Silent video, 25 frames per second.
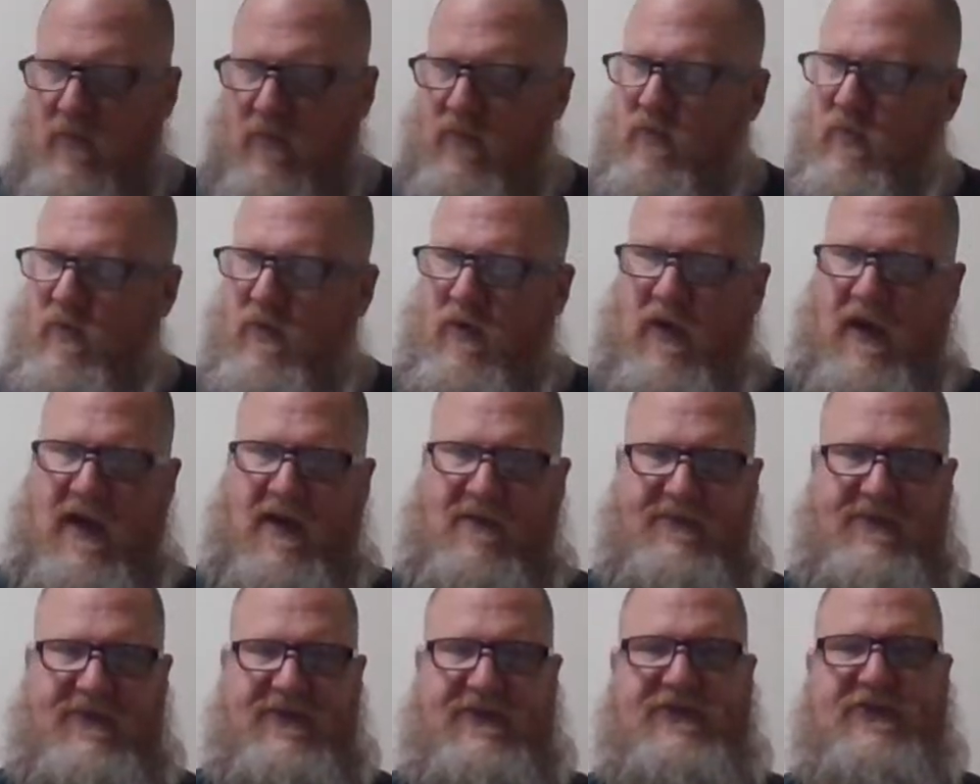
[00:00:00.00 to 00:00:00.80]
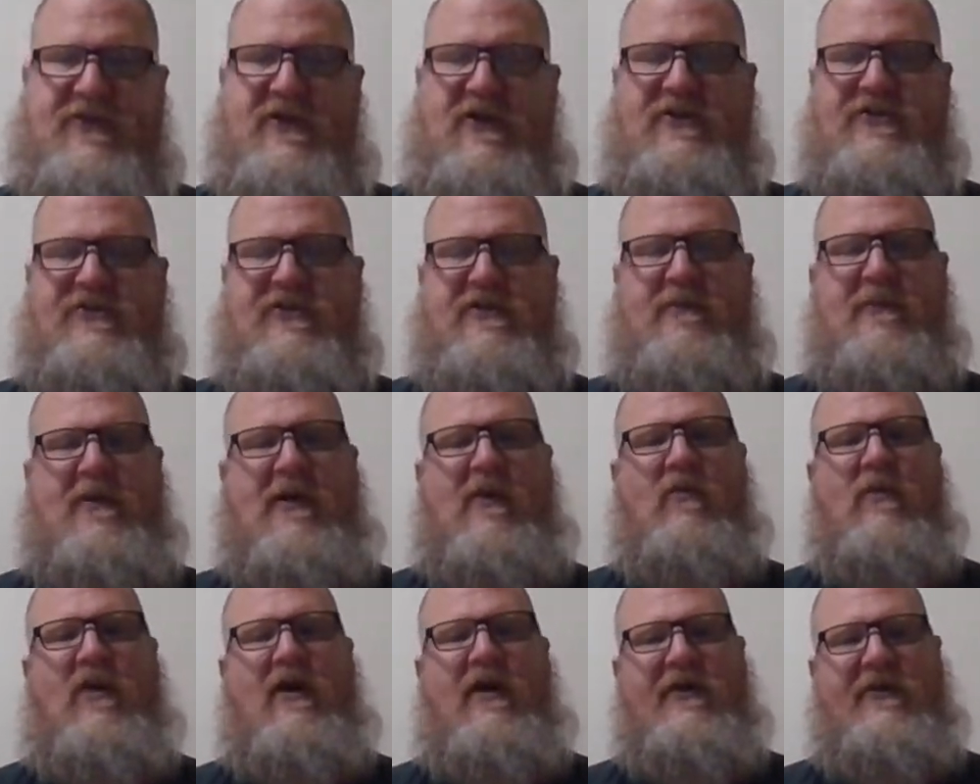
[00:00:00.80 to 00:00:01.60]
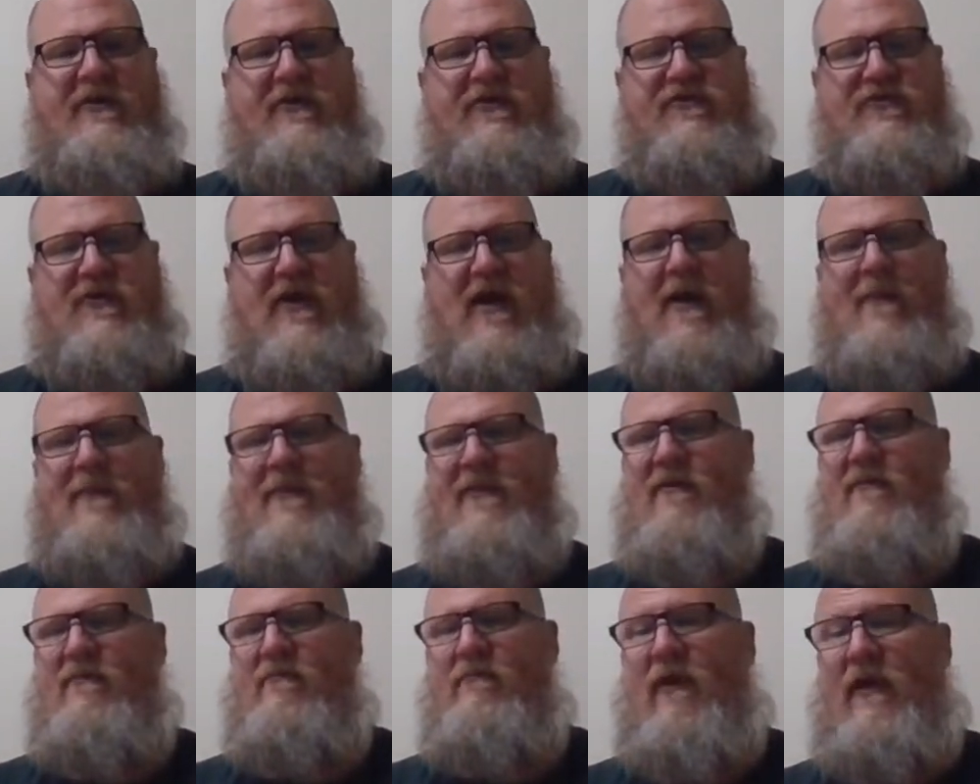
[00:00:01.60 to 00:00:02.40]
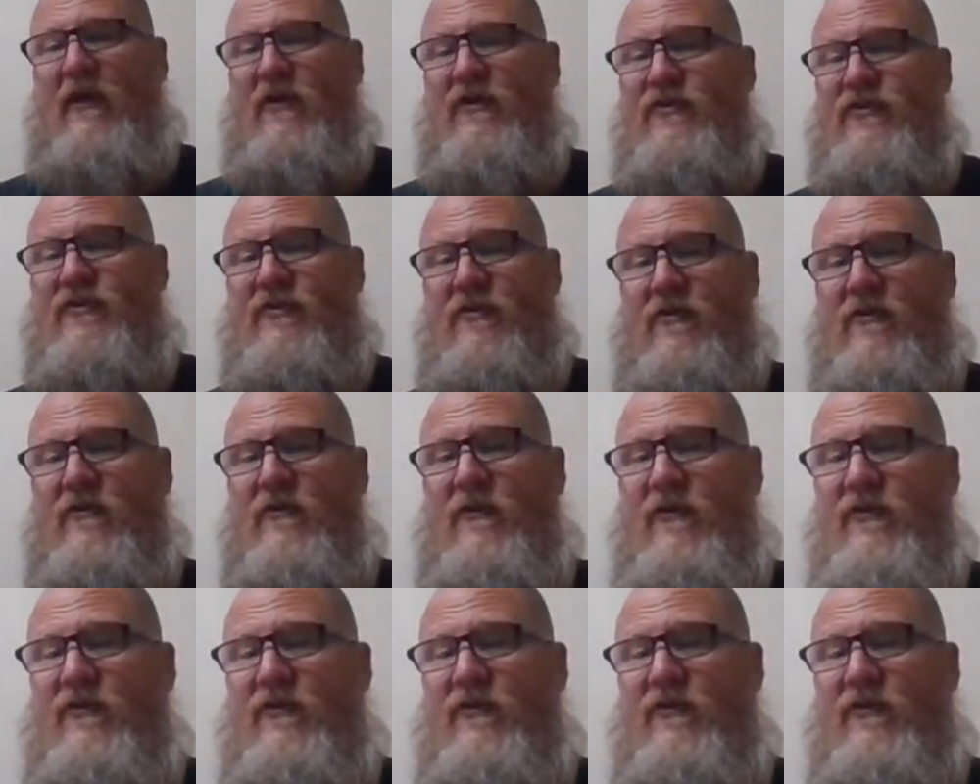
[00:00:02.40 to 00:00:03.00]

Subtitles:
we'll have a discussion about why you're dropping and make sure